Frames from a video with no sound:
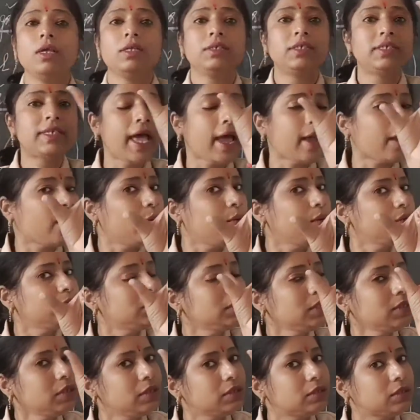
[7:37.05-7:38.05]

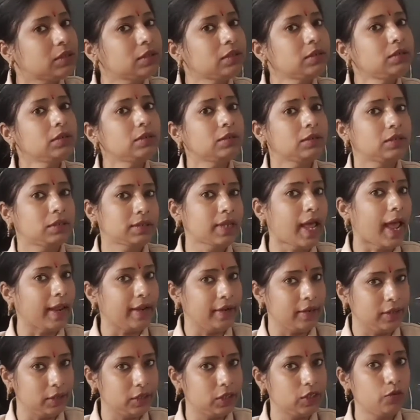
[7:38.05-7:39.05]
Psychology is a
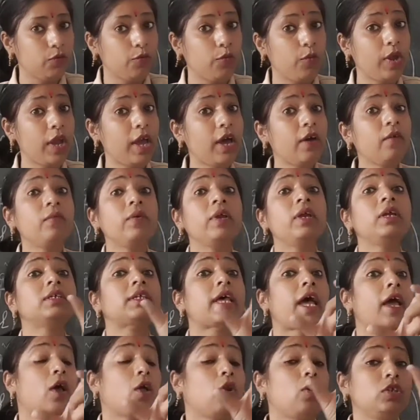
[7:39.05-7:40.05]
science.
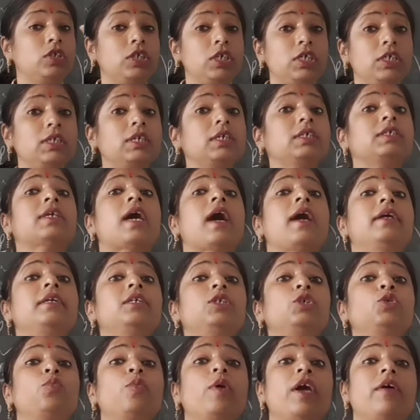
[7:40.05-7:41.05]
Psychology is a
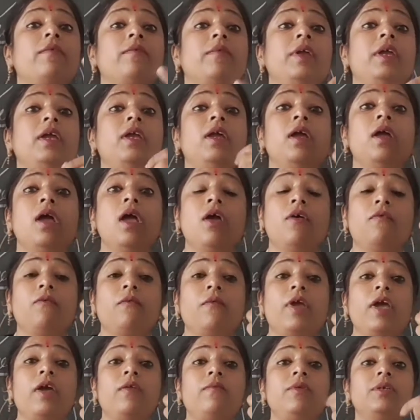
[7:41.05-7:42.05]
science where
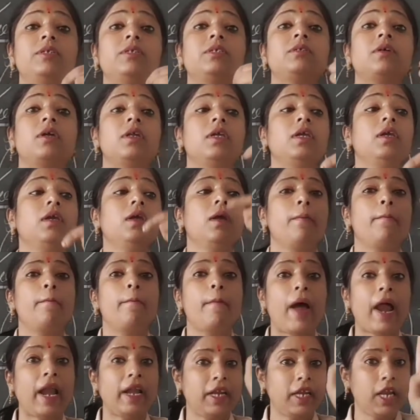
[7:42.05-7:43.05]
we study
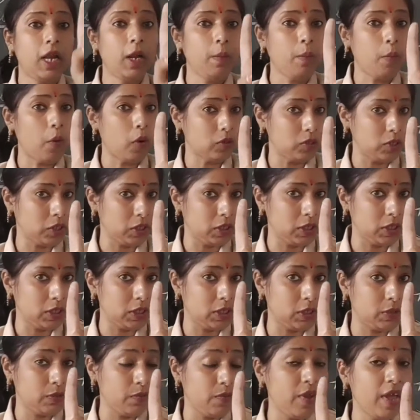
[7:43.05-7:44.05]
mental
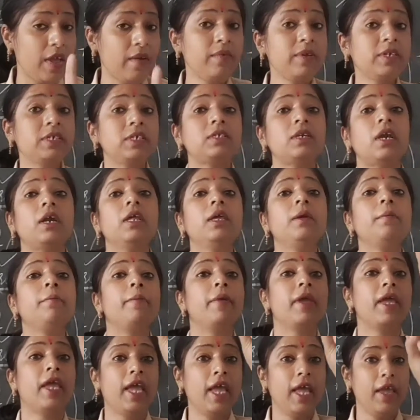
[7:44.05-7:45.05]
processes, where we study
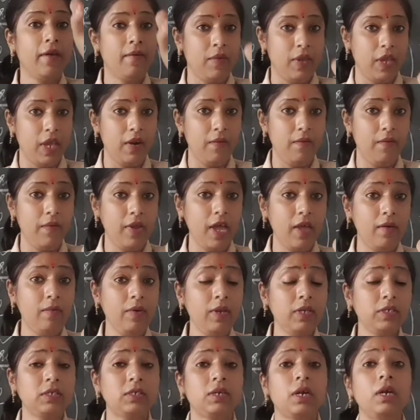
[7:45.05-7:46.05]
behavior, where
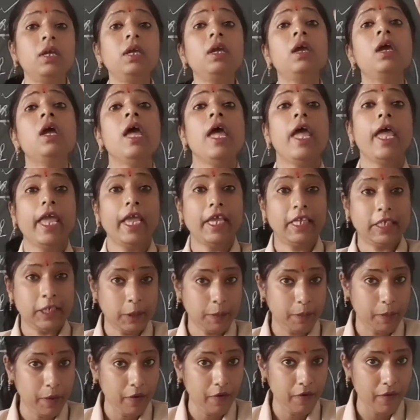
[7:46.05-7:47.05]
we study
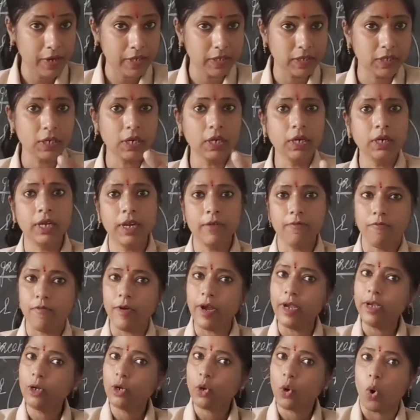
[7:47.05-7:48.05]
experience in
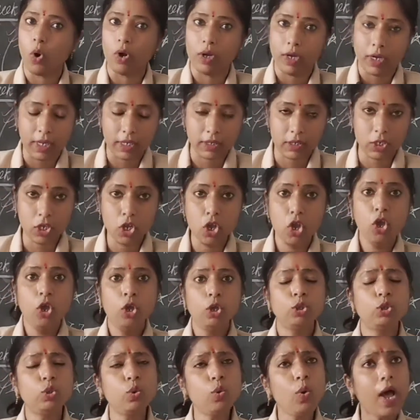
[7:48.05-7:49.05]
different contexts.
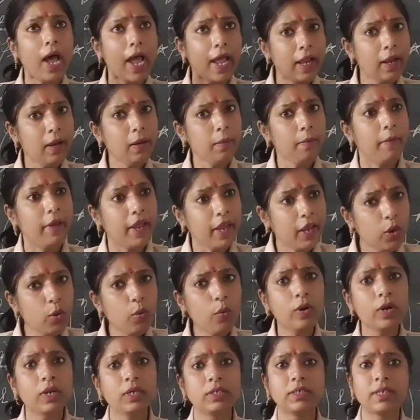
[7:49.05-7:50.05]
So I will make you
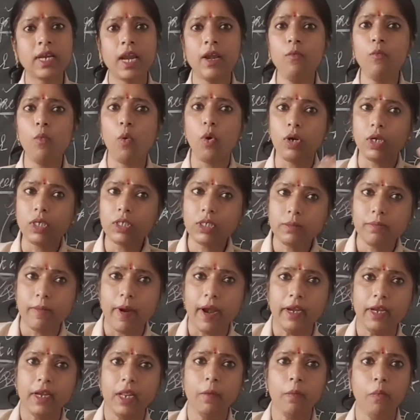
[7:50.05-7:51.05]
understand what is
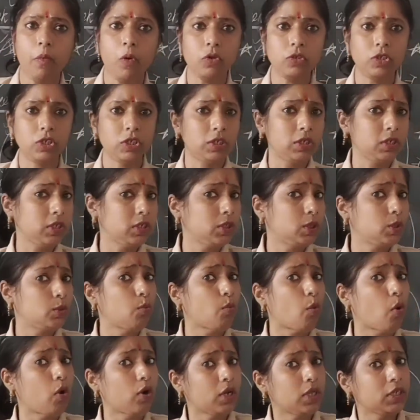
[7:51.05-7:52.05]
mental processes,
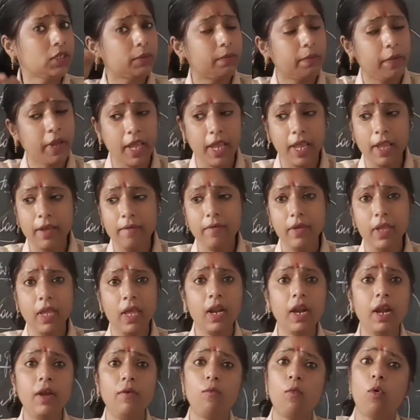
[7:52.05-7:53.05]
what is behavior,
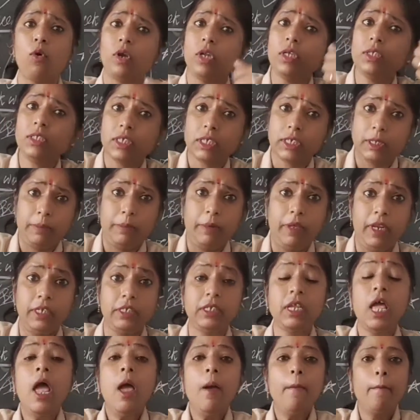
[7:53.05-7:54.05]
and what is experience.
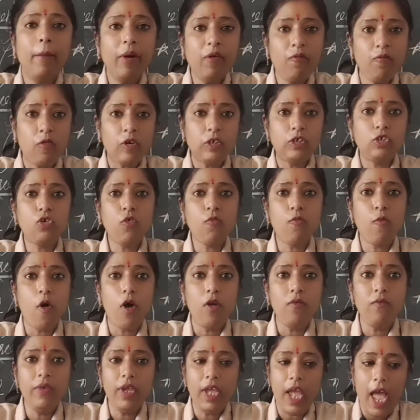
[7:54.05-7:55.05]
But first of
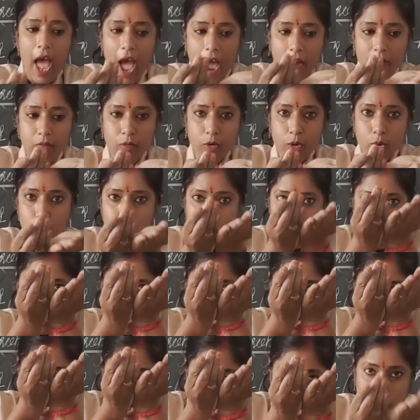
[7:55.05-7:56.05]
all, we have to
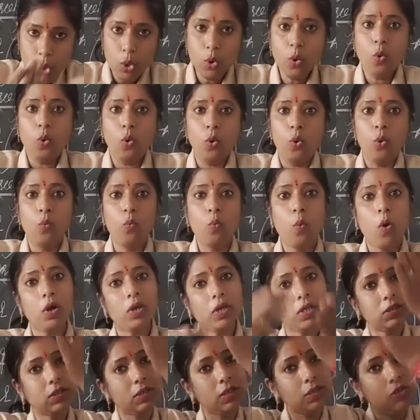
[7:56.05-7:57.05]
know what
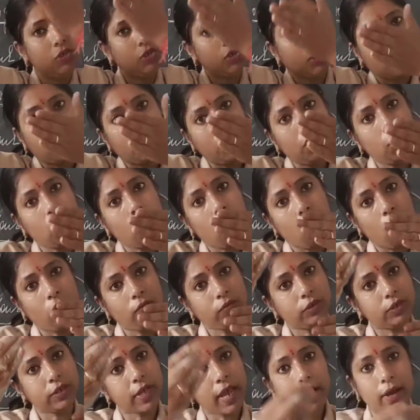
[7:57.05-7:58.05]
is the journey of
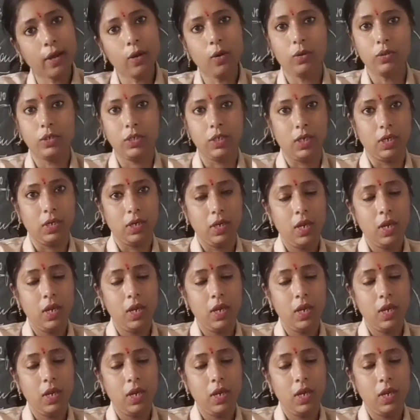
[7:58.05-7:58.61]
psychology.